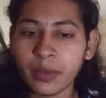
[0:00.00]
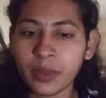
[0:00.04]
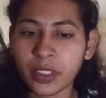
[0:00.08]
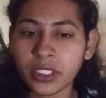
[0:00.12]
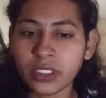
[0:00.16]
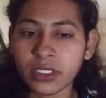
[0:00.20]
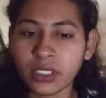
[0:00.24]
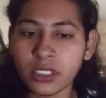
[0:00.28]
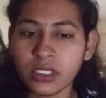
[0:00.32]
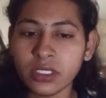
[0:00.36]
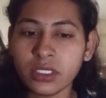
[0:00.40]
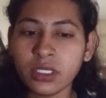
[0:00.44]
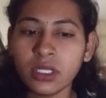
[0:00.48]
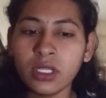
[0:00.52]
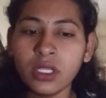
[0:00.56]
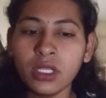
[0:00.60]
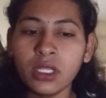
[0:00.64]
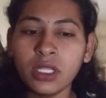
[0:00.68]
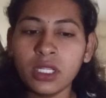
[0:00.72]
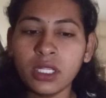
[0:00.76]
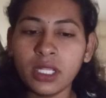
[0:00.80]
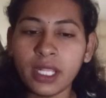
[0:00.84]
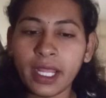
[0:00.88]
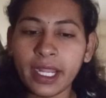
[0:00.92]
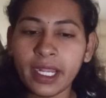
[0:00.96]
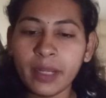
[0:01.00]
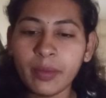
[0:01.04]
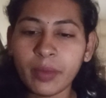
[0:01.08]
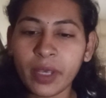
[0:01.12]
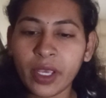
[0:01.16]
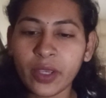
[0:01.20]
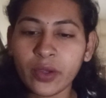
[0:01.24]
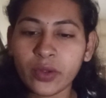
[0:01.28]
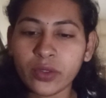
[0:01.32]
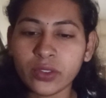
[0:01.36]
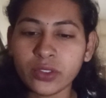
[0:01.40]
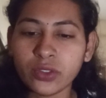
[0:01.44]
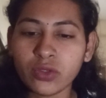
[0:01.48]
muscles. Light
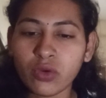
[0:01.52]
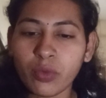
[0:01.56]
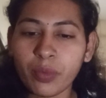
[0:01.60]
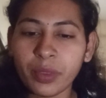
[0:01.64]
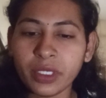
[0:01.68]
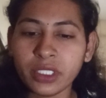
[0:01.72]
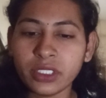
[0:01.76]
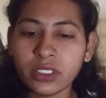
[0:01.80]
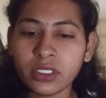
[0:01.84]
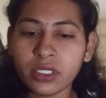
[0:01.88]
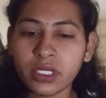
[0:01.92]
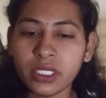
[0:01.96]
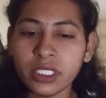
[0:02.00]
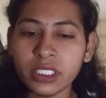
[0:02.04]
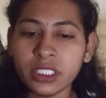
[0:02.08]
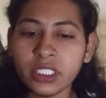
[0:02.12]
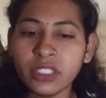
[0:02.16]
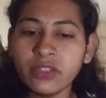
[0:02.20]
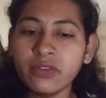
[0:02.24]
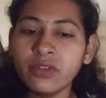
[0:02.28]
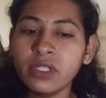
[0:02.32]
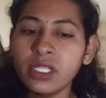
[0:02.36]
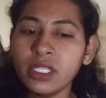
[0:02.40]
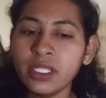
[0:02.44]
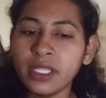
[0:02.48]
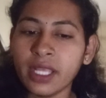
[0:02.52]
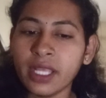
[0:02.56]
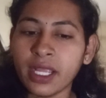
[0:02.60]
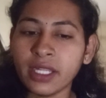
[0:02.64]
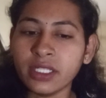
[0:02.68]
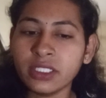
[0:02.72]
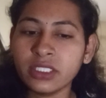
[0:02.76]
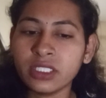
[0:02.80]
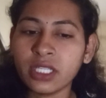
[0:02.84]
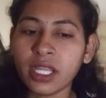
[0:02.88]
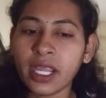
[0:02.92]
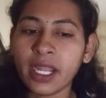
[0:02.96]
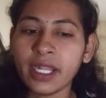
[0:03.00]
microscopic studies reveal that
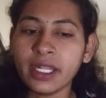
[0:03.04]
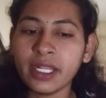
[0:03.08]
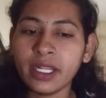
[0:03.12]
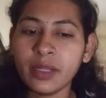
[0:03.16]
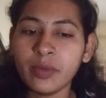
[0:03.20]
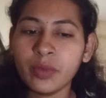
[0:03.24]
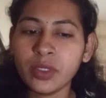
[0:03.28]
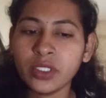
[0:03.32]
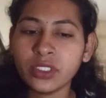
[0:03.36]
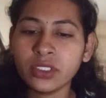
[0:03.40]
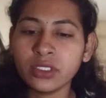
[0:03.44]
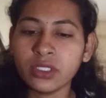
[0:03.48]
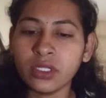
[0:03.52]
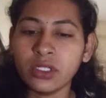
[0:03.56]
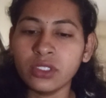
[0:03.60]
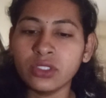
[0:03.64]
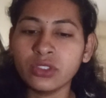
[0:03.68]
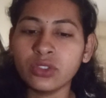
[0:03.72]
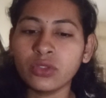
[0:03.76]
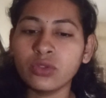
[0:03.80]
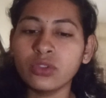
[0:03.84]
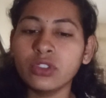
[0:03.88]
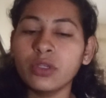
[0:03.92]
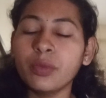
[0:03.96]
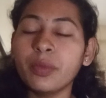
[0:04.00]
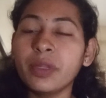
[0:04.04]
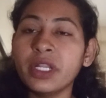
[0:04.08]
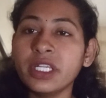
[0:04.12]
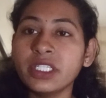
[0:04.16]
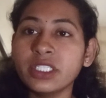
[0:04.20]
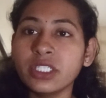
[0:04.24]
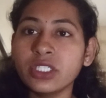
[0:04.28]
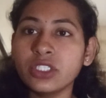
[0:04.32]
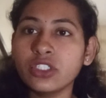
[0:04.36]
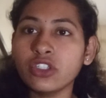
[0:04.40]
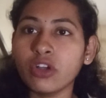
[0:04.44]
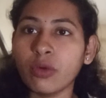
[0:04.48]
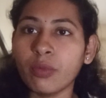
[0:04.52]
striated muscles show the
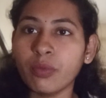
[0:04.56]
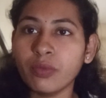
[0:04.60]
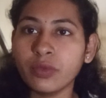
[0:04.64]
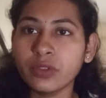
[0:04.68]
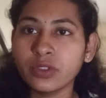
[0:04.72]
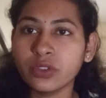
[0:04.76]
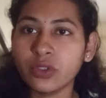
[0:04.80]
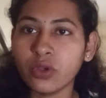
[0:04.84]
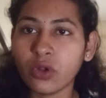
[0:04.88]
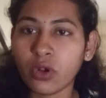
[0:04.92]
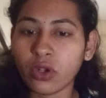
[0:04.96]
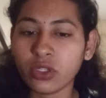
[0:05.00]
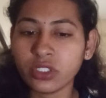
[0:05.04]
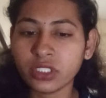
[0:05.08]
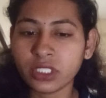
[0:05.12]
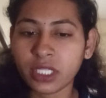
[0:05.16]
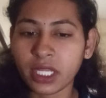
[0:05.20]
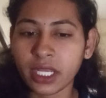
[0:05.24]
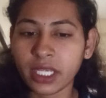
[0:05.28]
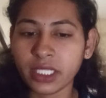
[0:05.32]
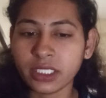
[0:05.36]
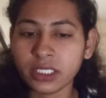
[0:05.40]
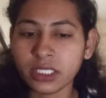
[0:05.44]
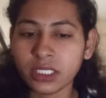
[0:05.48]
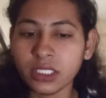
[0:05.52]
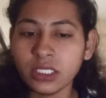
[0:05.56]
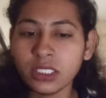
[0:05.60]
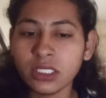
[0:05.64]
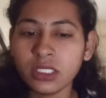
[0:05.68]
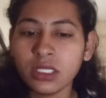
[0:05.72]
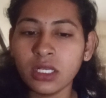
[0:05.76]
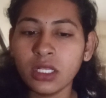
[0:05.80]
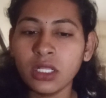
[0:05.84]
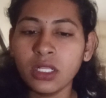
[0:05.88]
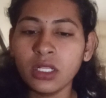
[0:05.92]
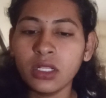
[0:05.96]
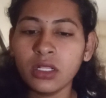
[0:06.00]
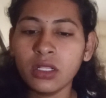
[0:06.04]
presence of cross striations
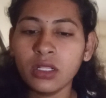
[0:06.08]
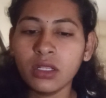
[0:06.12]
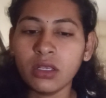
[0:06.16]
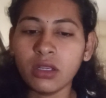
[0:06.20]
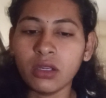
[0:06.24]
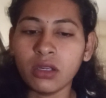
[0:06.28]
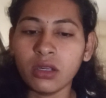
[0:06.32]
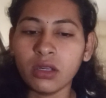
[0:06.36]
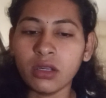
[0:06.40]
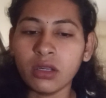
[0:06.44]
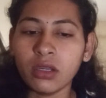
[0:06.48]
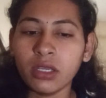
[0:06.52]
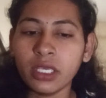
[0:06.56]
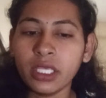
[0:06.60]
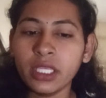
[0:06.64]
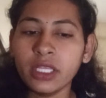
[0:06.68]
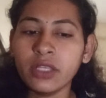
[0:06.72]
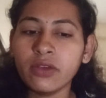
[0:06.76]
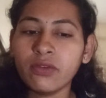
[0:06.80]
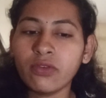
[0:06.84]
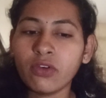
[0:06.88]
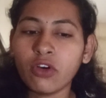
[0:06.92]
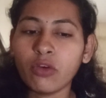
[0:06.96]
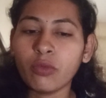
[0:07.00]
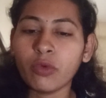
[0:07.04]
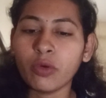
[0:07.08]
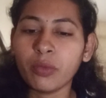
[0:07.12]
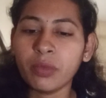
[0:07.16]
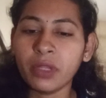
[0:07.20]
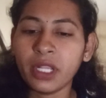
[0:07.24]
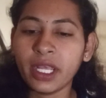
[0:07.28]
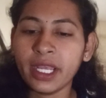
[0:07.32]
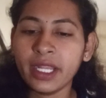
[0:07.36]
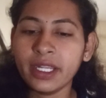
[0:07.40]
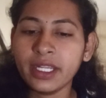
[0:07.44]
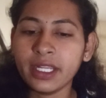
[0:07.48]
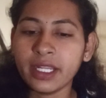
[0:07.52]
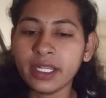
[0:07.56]
in the form of
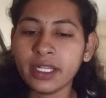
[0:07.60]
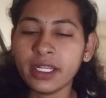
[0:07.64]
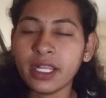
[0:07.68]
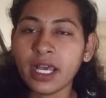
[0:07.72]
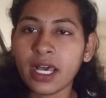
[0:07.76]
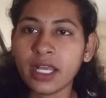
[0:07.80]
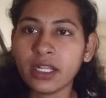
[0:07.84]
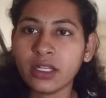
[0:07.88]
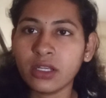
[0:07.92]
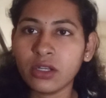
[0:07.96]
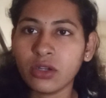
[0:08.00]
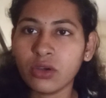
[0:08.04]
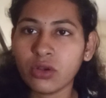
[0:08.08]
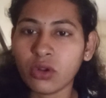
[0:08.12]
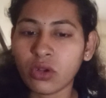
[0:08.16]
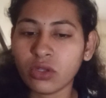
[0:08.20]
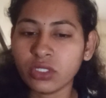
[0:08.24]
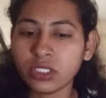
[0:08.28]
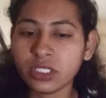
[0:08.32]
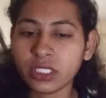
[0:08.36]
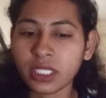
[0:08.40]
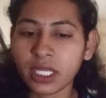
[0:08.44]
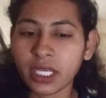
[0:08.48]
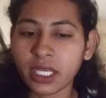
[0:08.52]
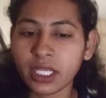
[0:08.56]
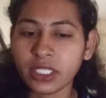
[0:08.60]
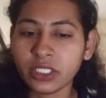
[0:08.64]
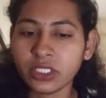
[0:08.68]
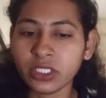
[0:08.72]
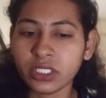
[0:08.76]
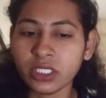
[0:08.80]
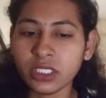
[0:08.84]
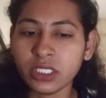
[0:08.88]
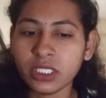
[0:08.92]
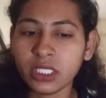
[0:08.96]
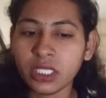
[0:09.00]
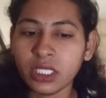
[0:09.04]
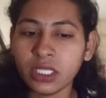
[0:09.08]
light and dark cross
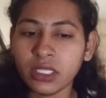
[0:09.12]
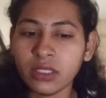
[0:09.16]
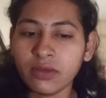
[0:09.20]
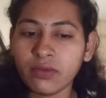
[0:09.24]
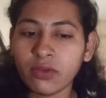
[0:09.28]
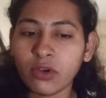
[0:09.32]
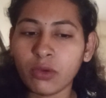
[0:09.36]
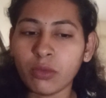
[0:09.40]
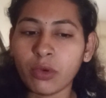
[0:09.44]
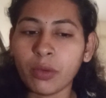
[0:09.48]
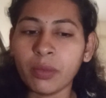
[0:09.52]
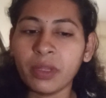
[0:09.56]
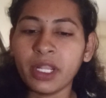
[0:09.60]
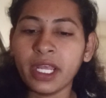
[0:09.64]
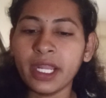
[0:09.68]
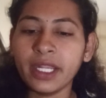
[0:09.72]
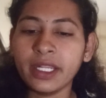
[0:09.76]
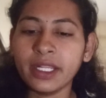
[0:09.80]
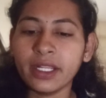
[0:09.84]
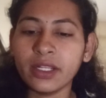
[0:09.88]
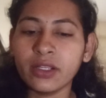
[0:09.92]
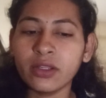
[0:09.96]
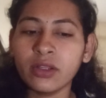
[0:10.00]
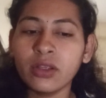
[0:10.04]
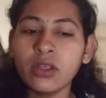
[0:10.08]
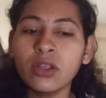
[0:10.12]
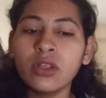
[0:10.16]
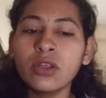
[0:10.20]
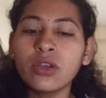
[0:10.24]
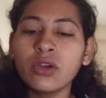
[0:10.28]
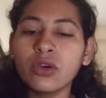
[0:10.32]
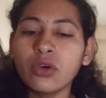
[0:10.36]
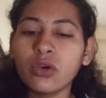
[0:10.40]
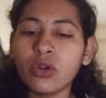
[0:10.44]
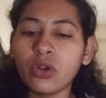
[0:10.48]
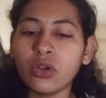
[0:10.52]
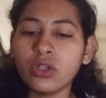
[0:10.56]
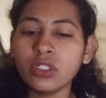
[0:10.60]
striations in the form of light and
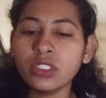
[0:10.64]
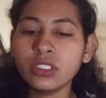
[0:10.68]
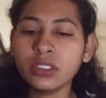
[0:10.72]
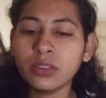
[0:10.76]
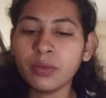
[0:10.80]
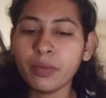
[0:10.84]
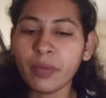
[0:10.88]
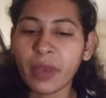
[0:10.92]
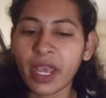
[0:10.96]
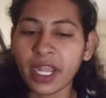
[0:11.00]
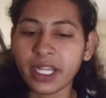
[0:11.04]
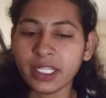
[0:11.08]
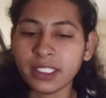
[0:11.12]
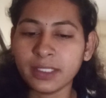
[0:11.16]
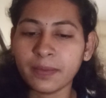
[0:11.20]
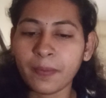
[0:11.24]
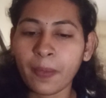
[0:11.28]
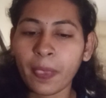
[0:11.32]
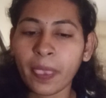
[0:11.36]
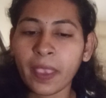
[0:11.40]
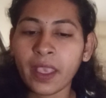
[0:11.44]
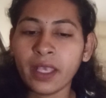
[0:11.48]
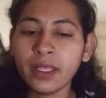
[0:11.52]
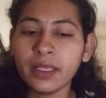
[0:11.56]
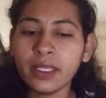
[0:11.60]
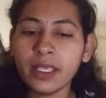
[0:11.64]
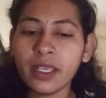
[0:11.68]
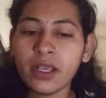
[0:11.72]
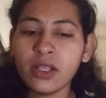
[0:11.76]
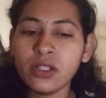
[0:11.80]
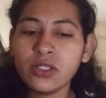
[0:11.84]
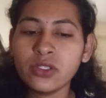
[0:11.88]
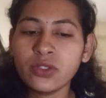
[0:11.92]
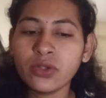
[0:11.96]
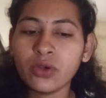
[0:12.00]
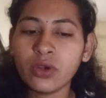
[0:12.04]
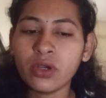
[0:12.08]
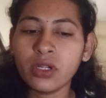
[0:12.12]
cross bands. They
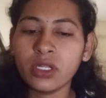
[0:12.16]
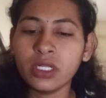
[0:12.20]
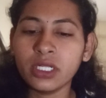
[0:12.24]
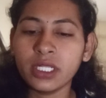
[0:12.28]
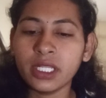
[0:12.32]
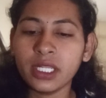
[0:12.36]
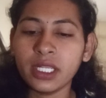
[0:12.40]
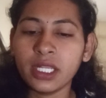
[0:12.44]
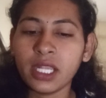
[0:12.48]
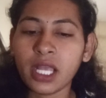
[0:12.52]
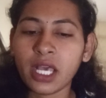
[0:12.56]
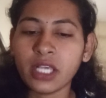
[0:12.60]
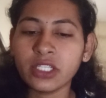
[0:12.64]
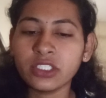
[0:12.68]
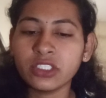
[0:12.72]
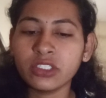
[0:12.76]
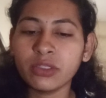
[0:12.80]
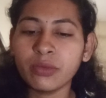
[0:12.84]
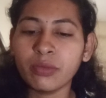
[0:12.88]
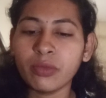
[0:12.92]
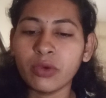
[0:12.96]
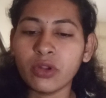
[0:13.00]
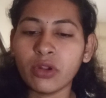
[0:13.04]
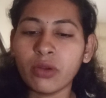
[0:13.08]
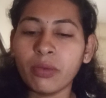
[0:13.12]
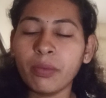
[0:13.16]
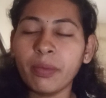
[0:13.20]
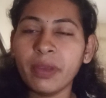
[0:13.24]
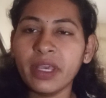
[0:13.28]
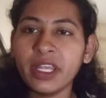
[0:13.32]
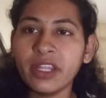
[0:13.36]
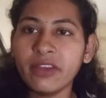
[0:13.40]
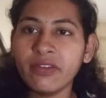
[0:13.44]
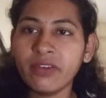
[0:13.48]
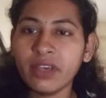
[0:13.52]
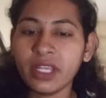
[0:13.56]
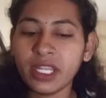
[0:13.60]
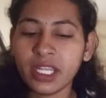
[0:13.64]
also contain large number of
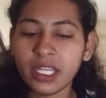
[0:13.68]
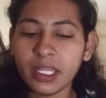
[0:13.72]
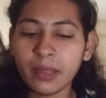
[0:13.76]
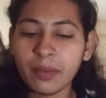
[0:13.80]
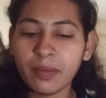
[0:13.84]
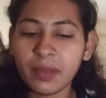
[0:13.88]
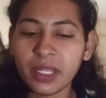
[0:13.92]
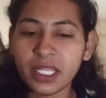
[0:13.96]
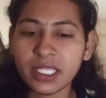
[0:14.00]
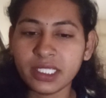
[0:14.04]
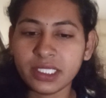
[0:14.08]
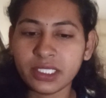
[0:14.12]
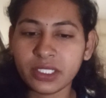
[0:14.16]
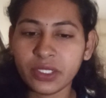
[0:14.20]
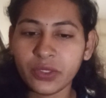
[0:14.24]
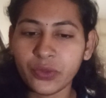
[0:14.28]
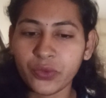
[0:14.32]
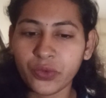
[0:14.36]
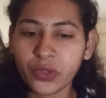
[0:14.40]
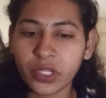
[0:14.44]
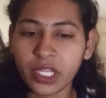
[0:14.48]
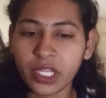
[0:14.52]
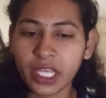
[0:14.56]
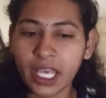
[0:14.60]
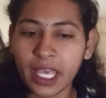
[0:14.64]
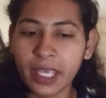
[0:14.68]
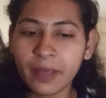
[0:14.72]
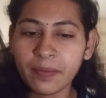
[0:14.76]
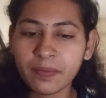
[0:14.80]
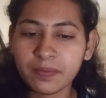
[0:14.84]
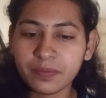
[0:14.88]
peripherally placed nuclei.